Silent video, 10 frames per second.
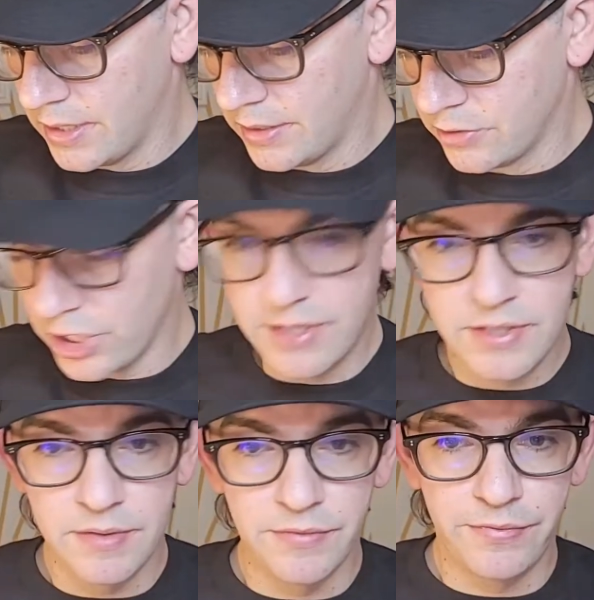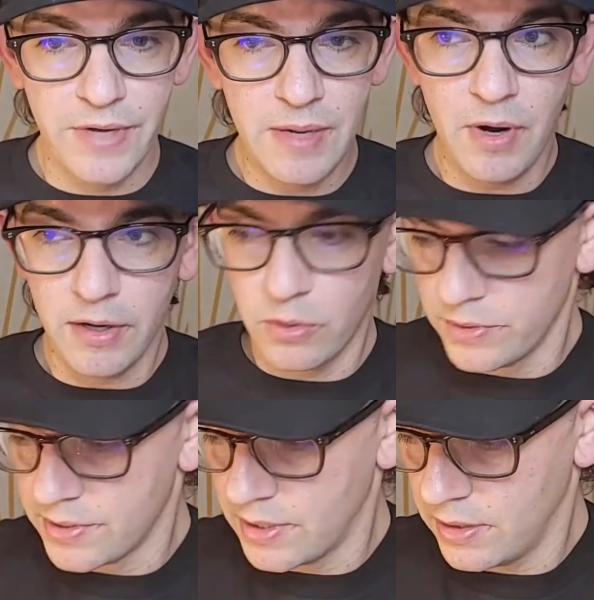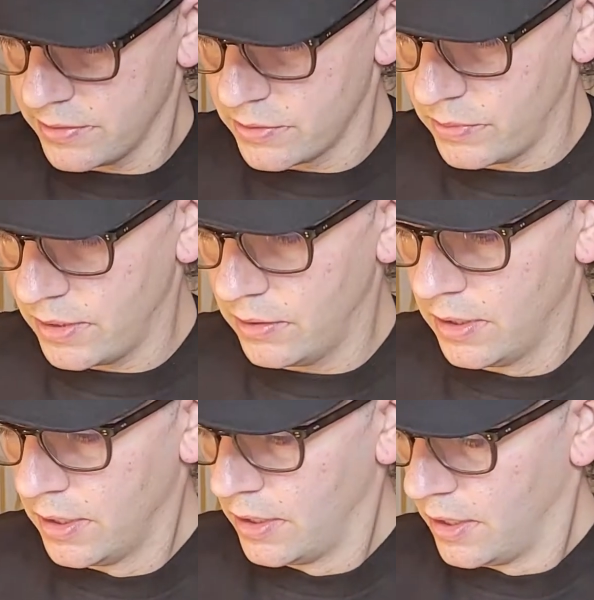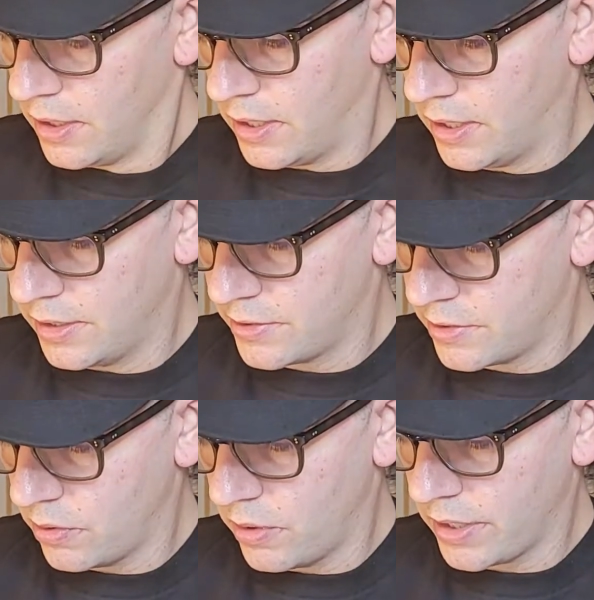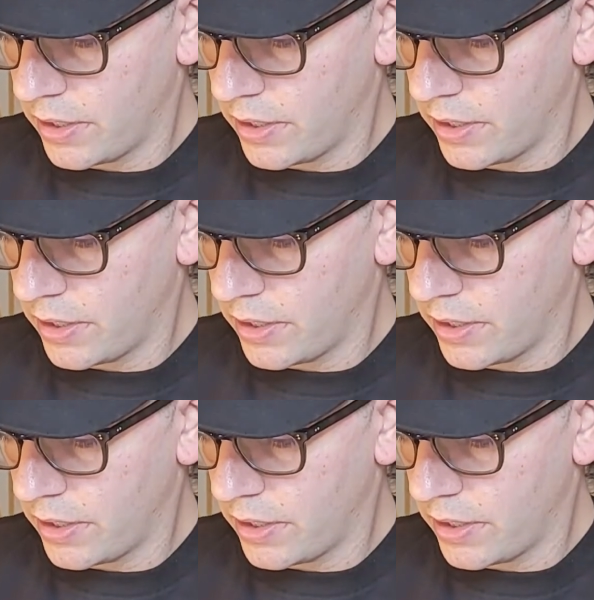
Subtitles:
Jason Fabok was there as well. So I got